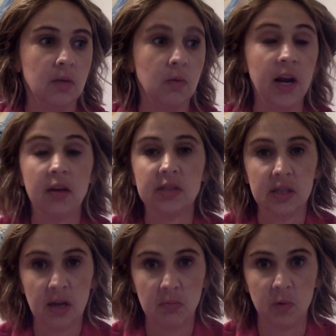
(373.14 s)
When I was
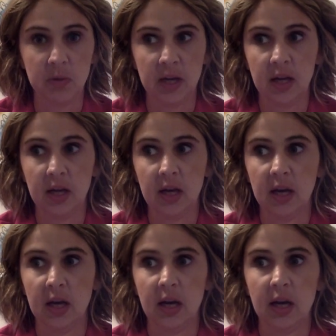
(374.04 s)
in that moment,
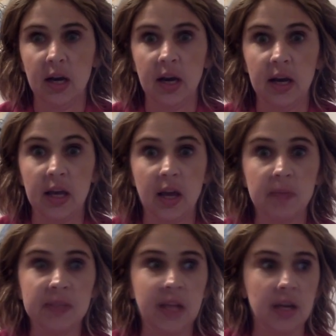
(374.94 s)
I
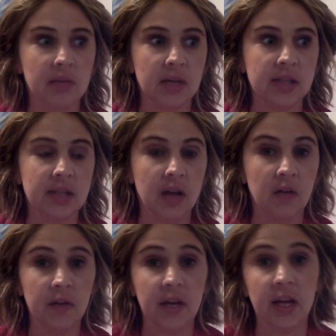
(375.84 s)
kept saying to
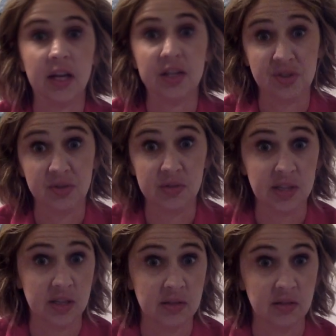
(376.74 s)
myself, and I had to choose
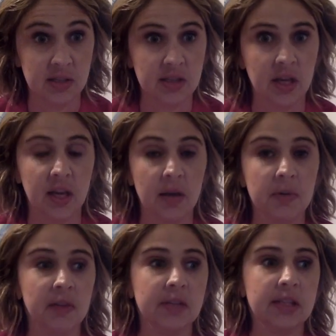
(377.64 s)
this, honestly, I
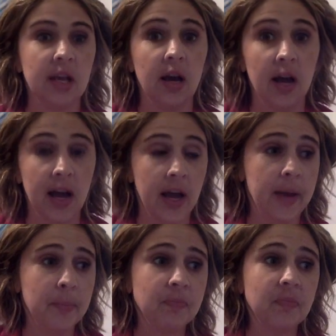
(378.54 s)
kept having to say,
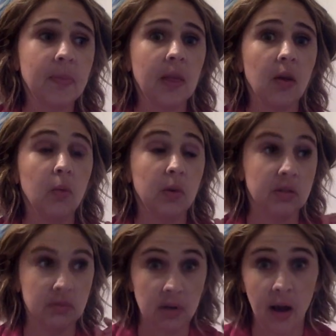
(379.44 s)
I
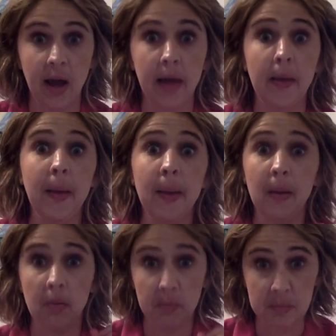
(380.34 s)
will not
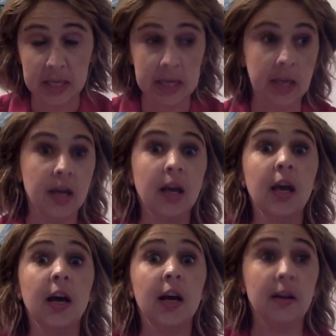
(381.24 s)
be
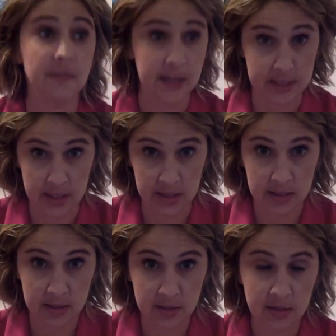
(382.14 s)
offended.
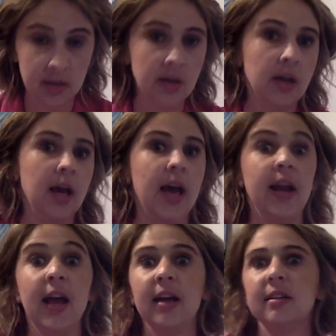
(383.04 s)
And
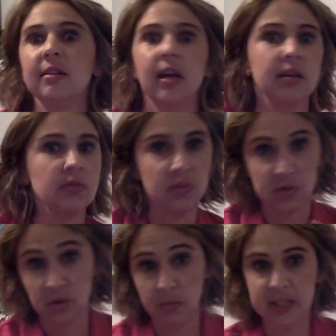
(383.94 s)
I had like
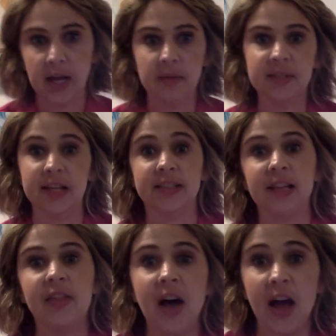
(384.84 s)
there's so many times I
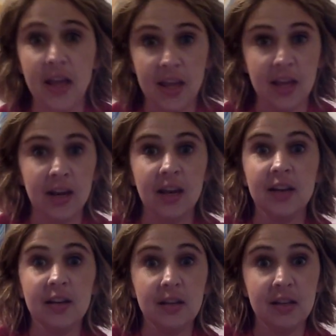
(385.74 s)
said that in
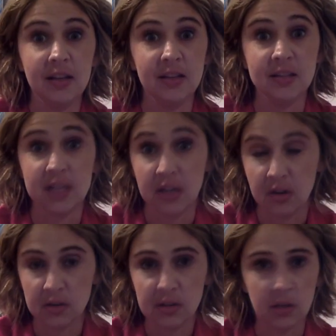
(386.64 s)
in tears.